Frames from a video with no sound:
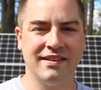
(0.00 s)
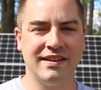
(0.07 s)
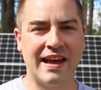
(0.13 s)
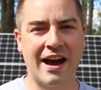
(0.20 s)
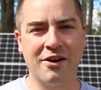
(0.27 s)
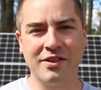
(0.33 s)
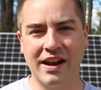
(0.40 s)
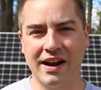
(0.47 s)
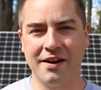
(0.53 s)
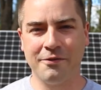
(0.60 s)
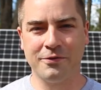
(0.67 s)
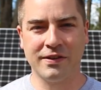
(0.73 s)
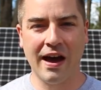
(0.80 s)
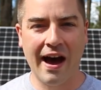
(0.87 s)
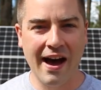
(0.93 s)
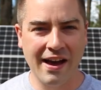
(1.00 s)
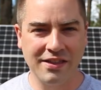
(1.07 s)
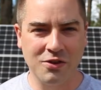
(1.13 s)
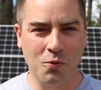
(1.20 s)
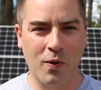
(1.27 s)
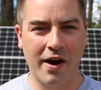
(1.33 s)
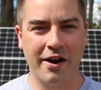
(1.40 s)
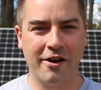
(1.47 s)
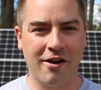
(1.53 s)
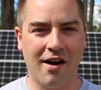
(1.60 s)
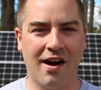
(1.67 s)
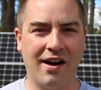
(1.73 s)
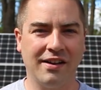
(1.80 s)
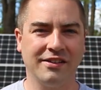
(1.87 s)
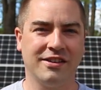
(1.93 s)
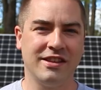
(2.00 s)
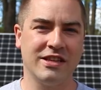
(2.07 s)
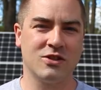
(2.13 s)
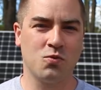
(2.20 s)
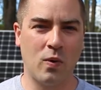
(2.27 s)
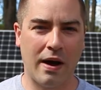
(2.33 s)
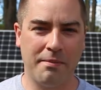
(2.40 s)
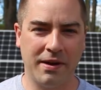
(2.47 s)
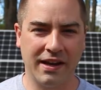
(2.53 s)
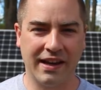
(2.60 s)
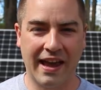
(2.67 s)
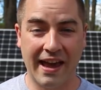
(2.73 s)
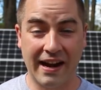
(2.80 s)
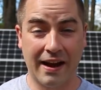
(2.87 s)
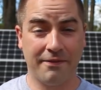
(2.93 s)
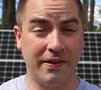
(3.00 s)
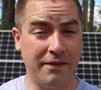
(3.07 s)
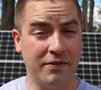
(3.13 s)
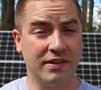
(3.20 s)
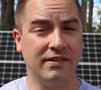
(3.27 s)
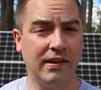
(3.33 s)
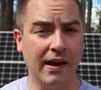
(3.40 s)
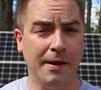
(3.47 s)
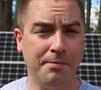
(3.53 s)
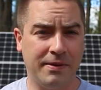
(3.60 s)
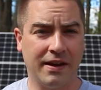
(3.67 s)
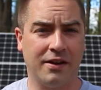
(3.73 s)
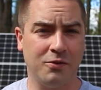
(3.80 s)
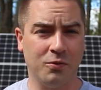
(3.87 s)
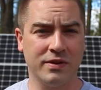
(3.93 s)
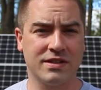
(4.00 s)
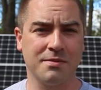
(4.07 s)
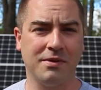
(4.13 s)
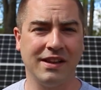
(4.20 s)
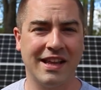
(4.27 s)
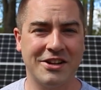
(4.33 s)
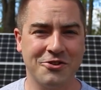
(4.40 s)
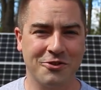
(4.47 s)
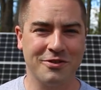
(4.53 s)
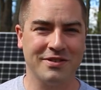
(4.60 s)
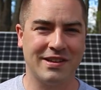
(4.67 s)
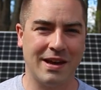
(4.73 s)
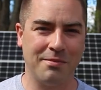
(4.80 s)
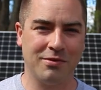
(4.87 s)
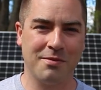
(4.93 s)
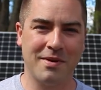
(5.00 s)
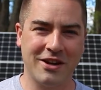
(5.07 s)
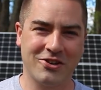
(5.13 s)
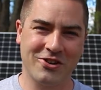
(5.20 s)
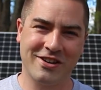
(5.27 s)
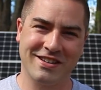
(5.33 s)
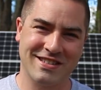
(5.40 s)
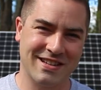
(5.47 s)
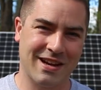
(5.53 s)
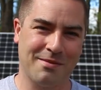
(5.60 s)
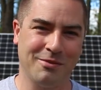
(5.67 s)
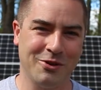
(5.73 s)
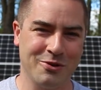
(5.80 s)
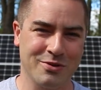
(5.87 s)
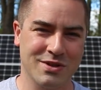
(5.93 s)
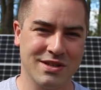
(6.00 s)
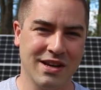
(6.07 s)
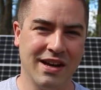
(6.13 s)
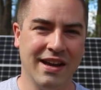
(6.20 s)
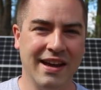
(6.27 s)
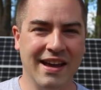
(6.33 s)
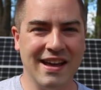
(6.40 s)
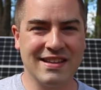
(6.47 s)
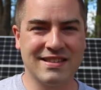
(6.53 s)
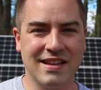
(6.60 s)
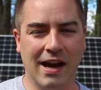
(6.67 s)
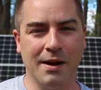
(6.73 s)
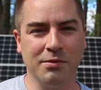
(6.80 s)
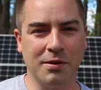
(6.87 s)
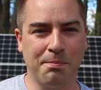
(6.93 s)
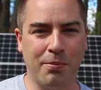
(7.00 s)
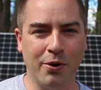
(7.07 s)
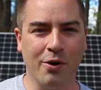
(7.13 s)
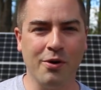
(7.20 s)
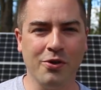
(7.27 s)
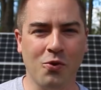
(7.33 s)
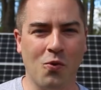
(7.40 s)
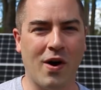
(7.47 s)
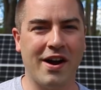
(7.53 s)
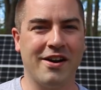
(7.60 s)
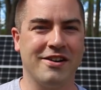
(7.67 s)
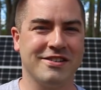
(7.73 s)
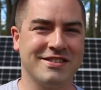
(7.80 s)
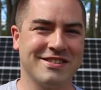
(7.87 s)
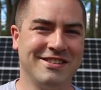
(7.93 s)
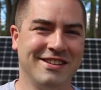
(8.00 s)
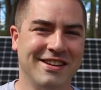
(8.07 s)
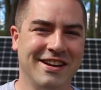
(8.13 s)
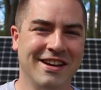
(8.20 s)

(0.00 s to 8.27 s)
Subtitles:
Now that I've tied the wire onto this webbing and I've even taped it with some electrical tape to make sure it doesn't come loose, it's time to pull the wires.